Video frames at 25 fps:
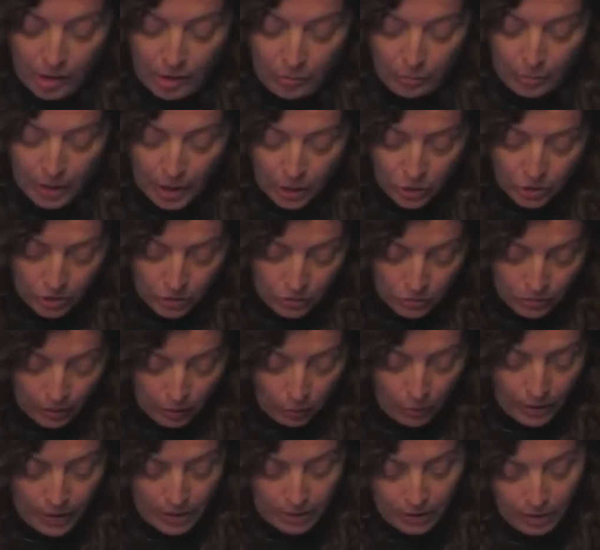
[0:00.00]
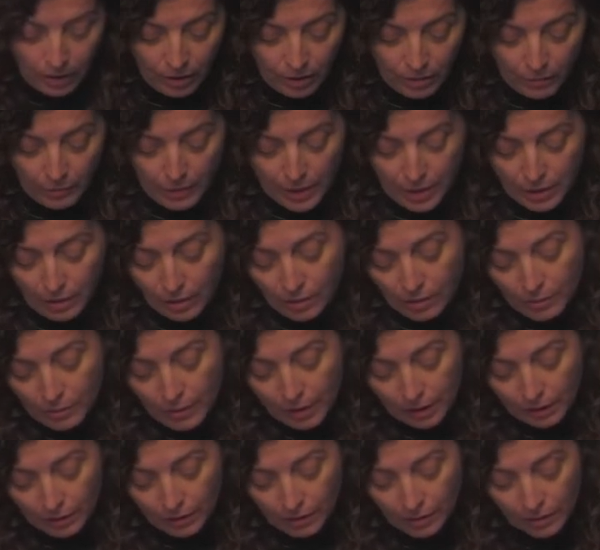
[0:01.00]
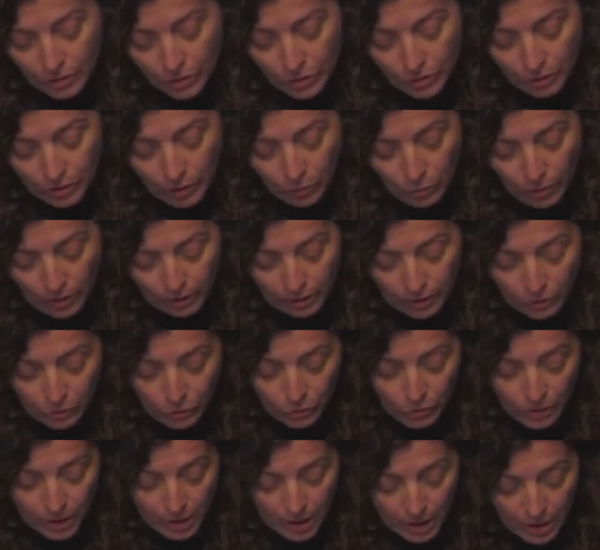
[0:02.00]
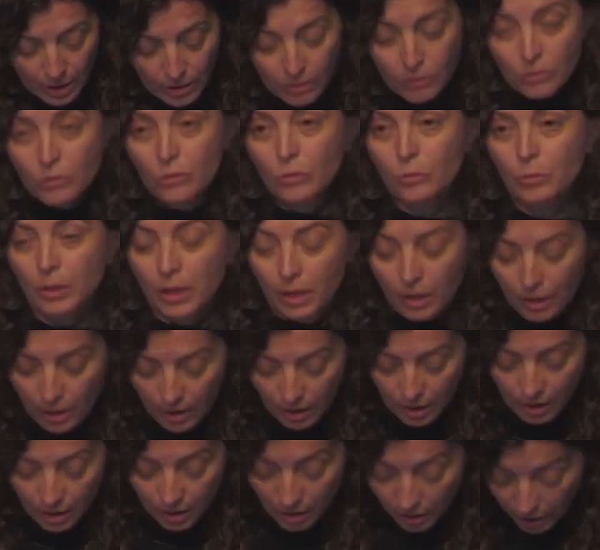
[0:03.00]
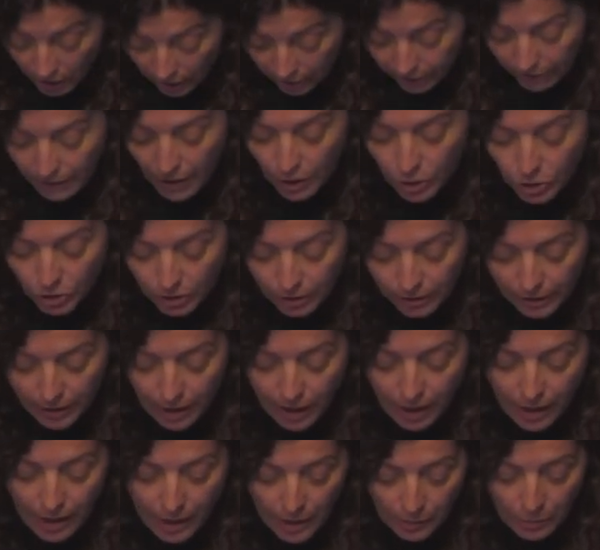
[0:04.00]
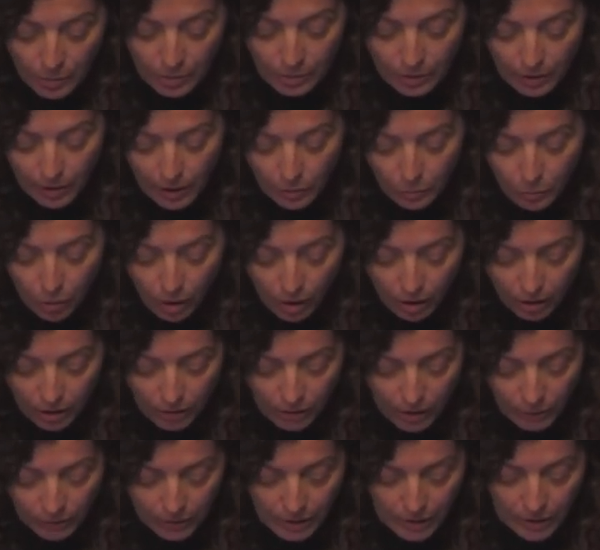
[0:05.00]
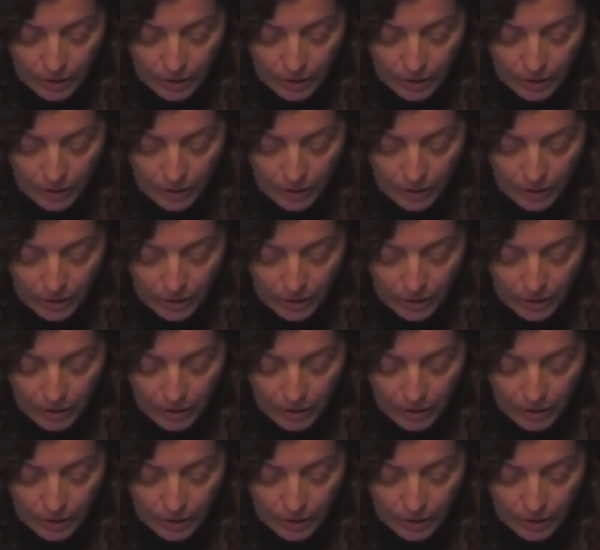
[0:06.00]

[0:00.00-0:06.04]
Patients requesting cosmetic surgery wanted to cease to be a facial type and walk around the